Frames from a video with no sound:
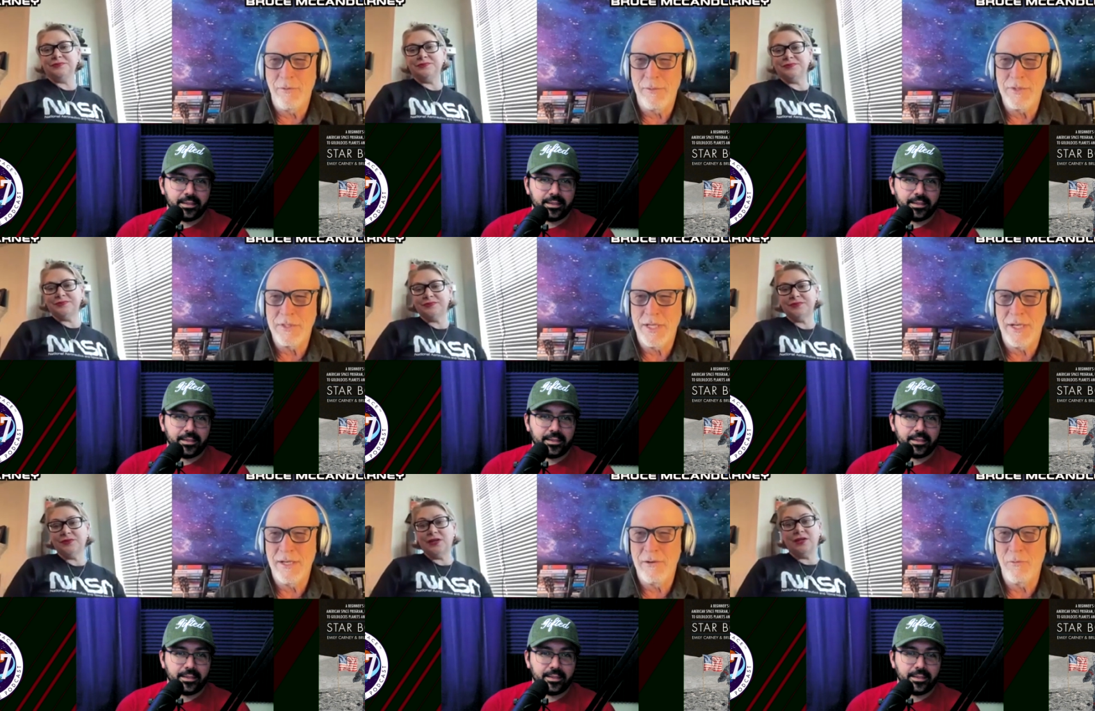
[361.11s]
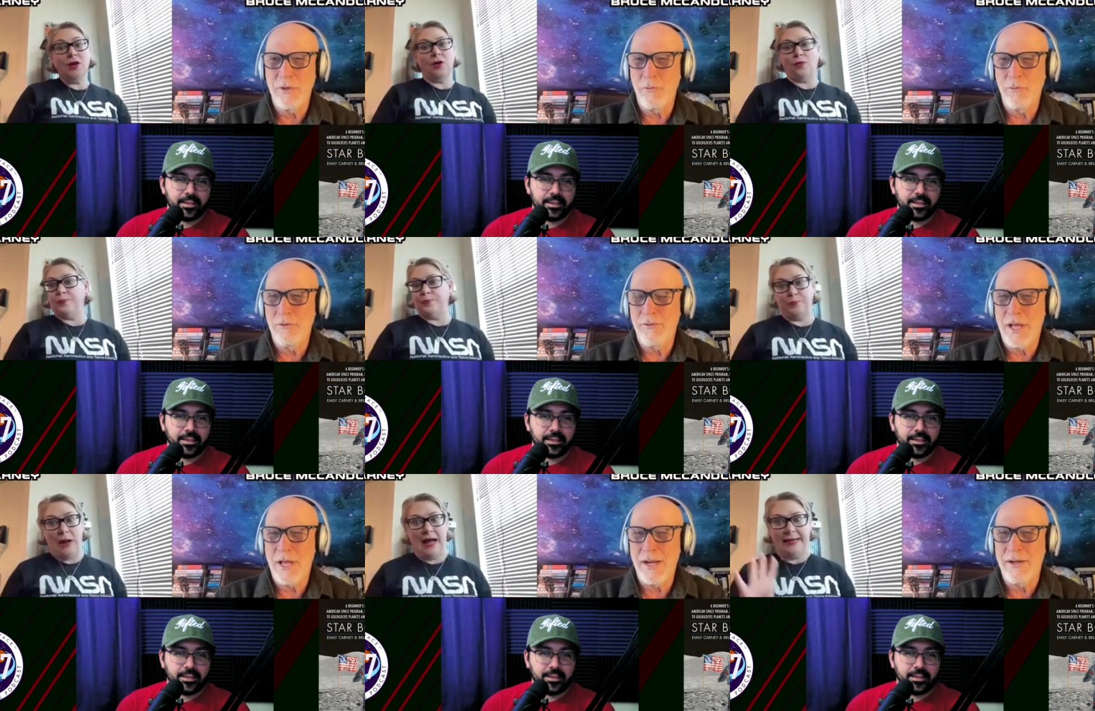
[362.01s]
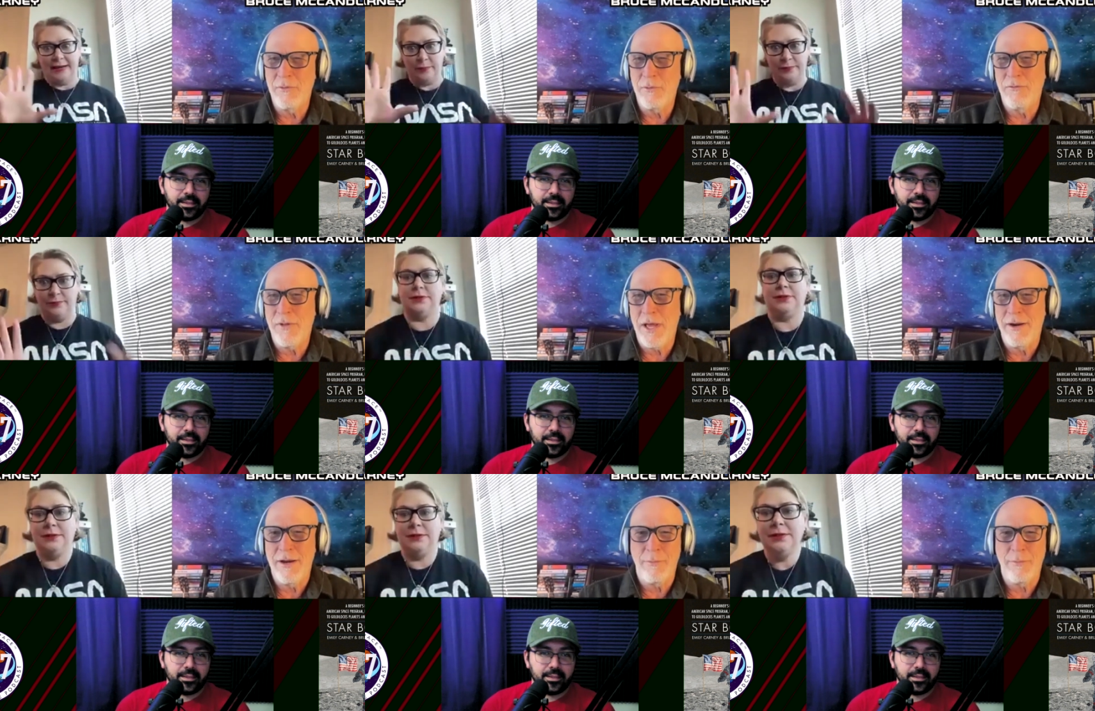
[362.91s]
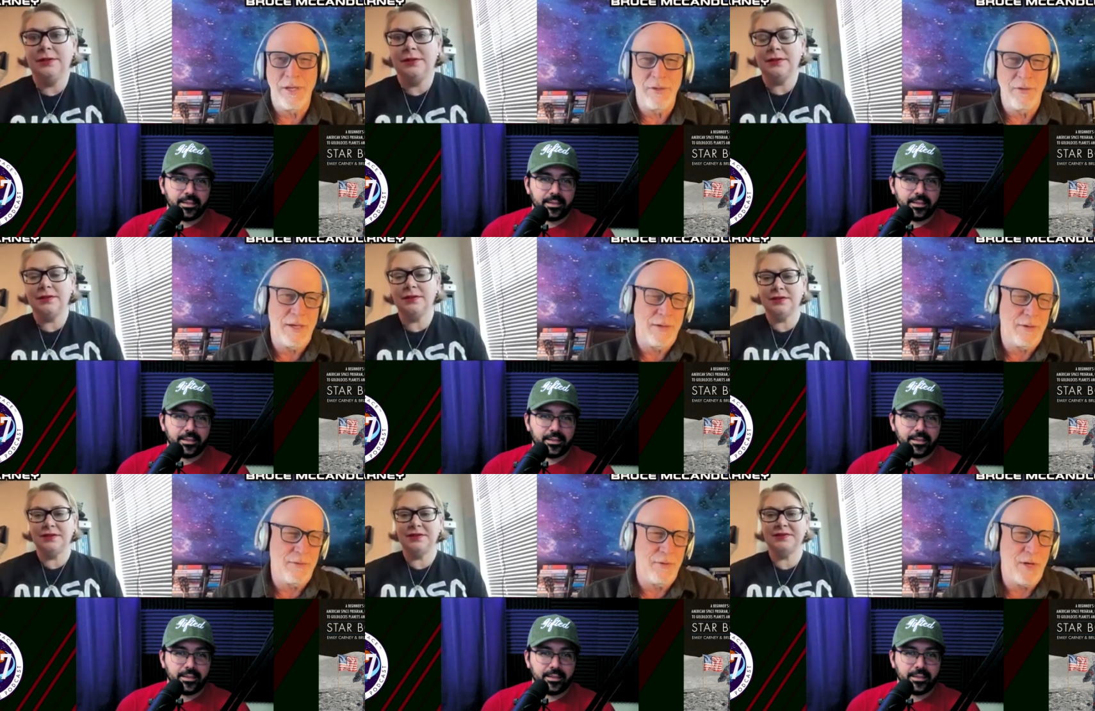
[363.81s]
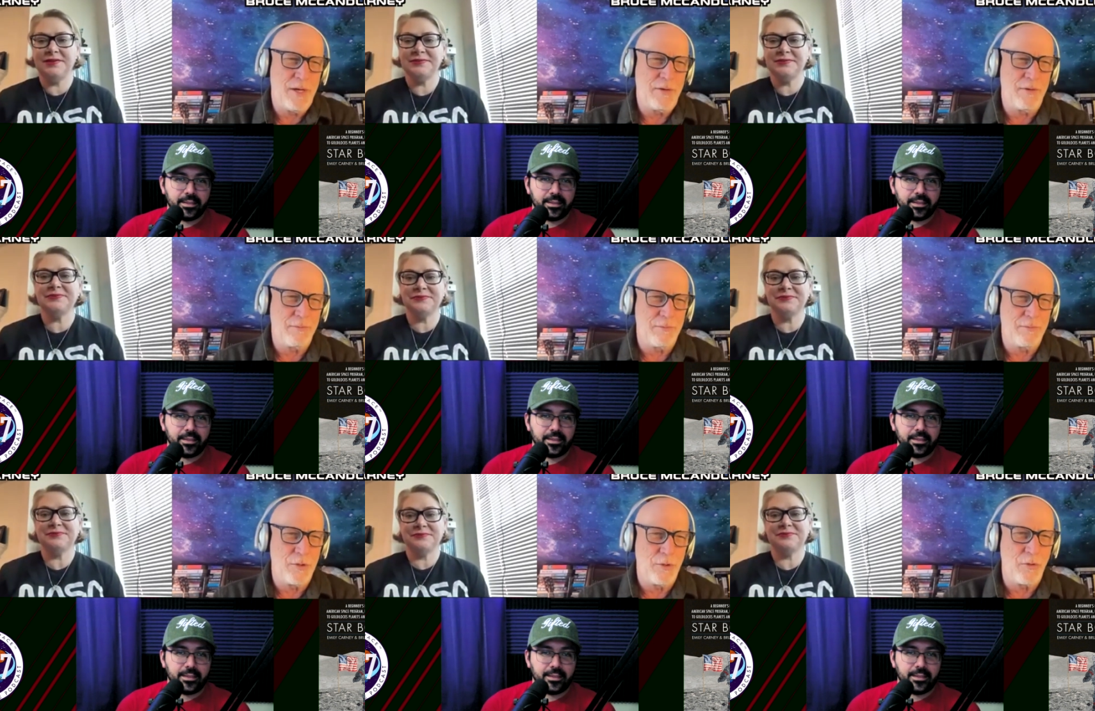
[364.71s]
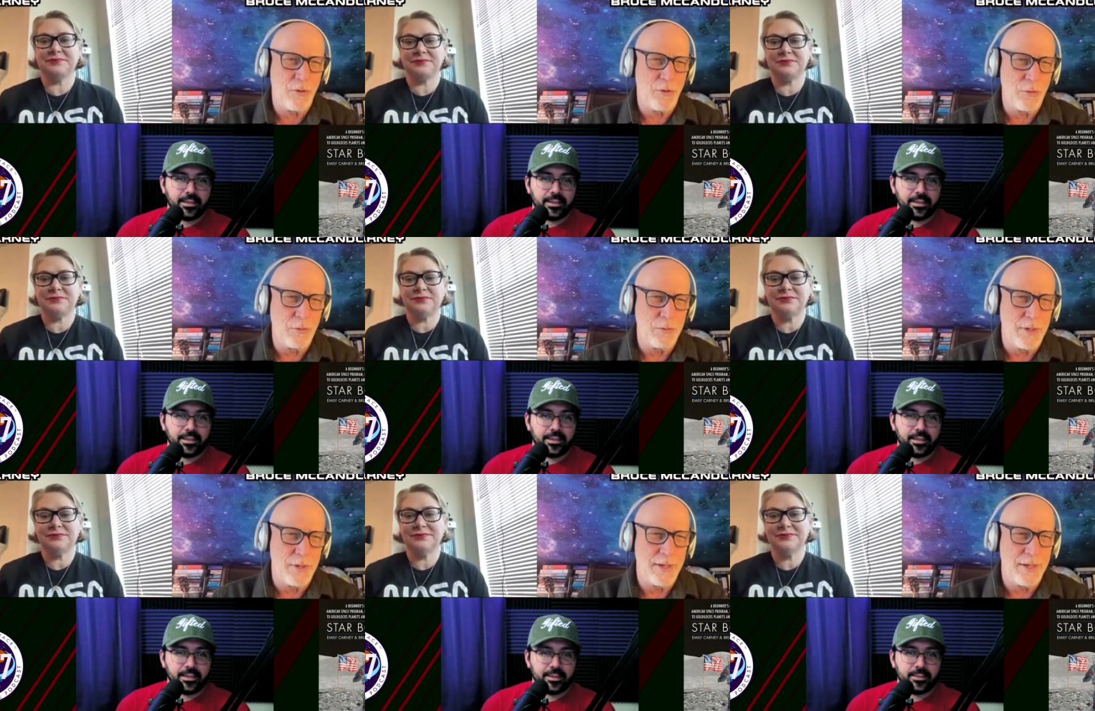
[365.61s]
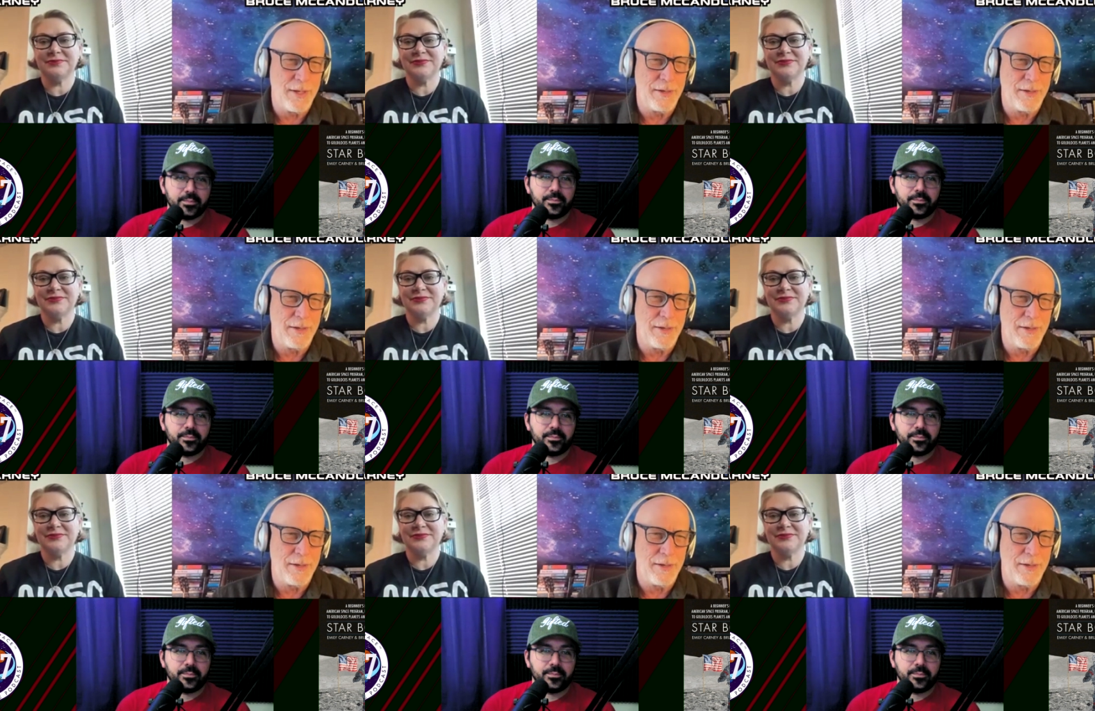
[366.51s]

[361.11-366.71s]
Speaker 1: I'm just saying you know when you no, when you fly I, when you fly on an airplane, you got your you got your your crew, uh,